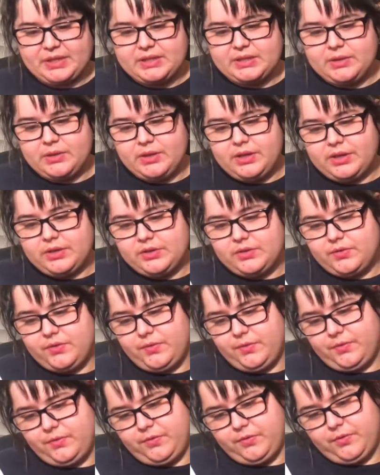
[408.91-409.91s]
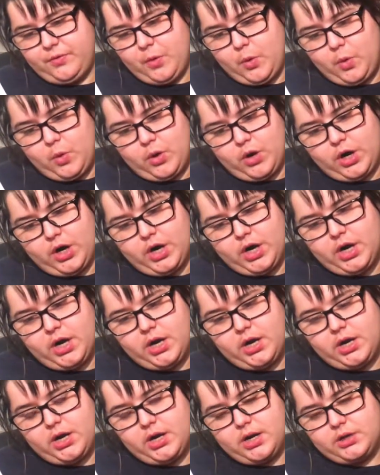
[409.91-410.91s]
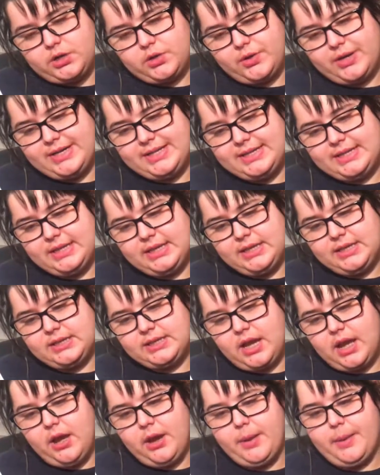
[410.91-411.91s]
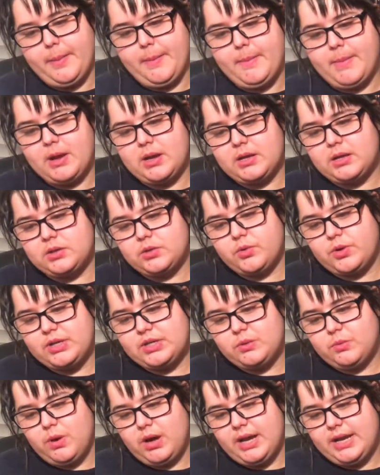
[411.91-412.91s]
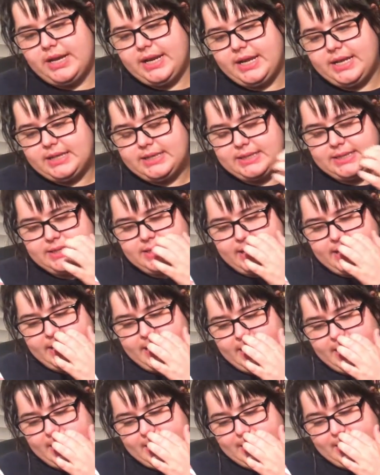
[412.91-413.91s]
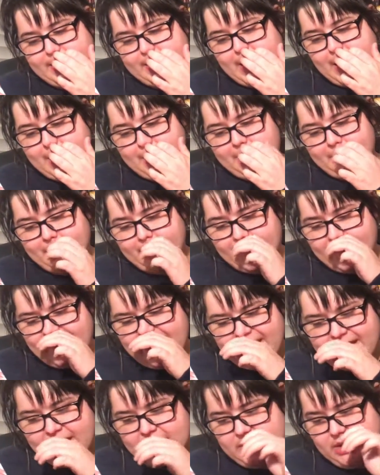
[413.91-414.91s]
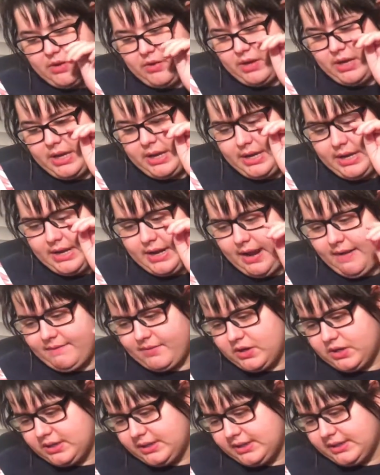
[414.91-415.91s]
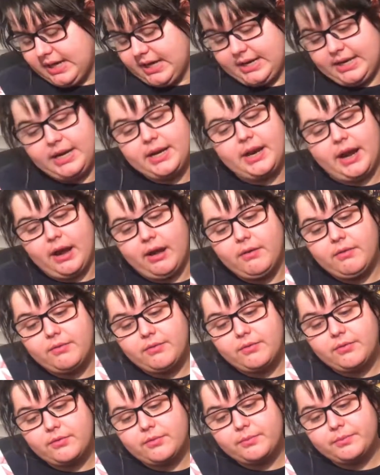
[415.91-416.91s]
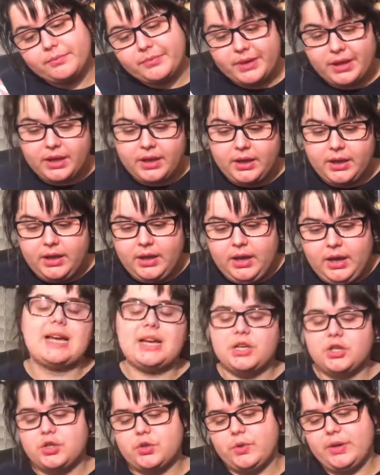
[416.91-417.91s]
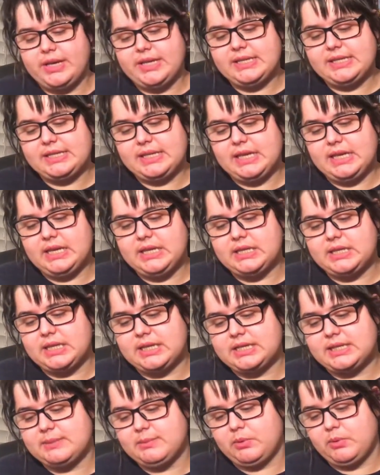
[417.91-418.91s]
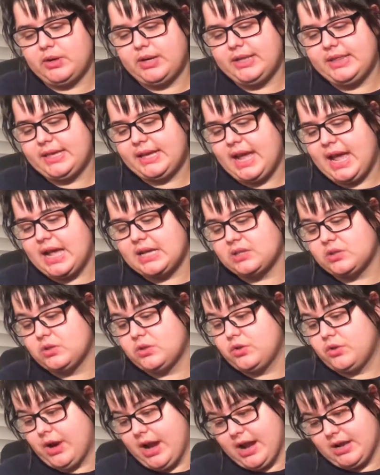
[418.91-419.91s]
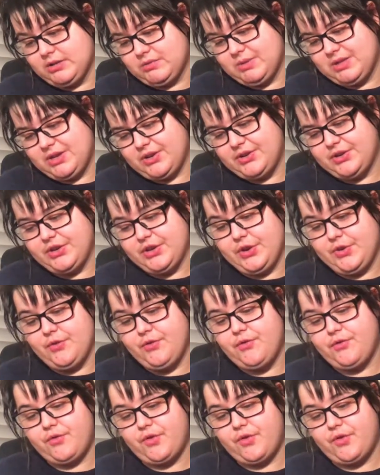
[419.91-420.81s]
So there's 4 choices. Choice 1 is studying in the library. You can never study enough. Second choice is exploring the castle grounds with your new